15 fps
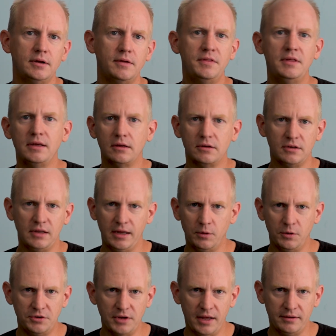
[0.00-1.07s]
the English
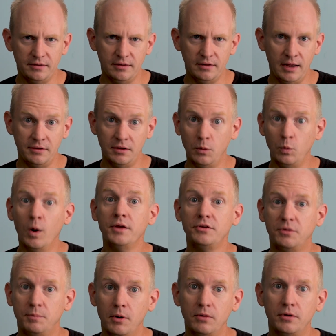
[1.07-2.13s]
language as it was
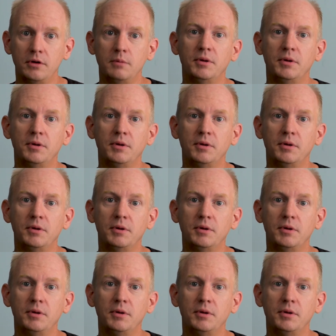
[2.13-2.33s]
spoken,